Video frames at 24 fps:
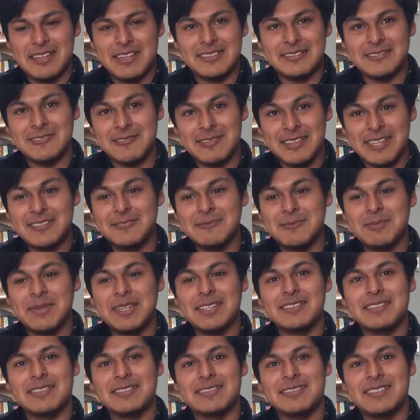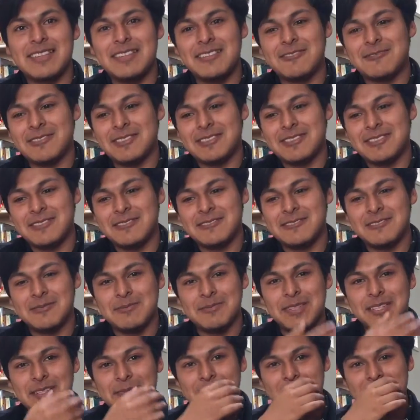And so that's what makes it sacred to
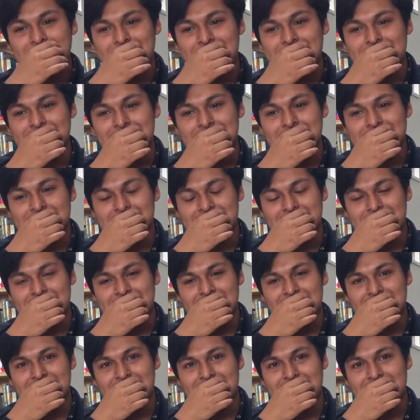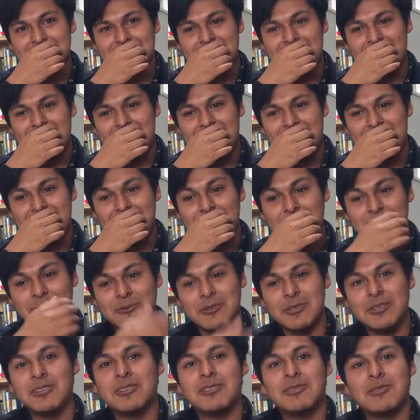me, because I
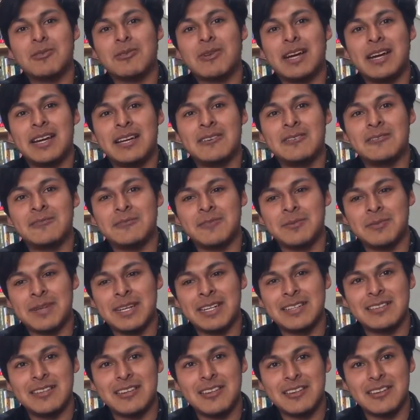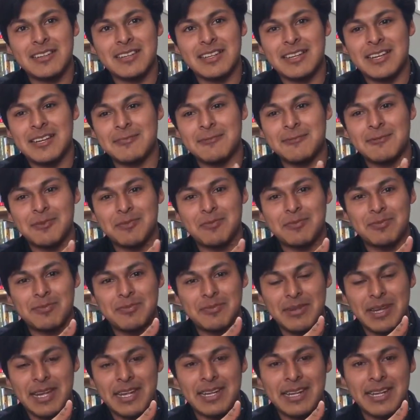would cry over my dog,
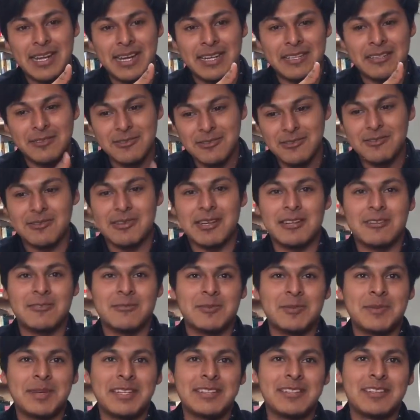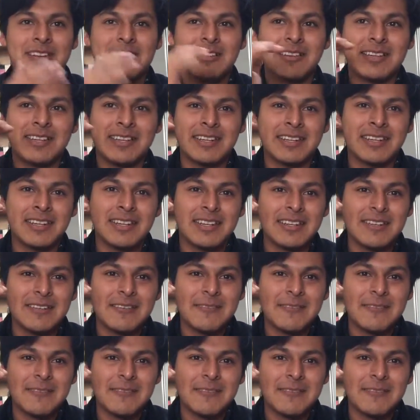and I do cry over my dog. And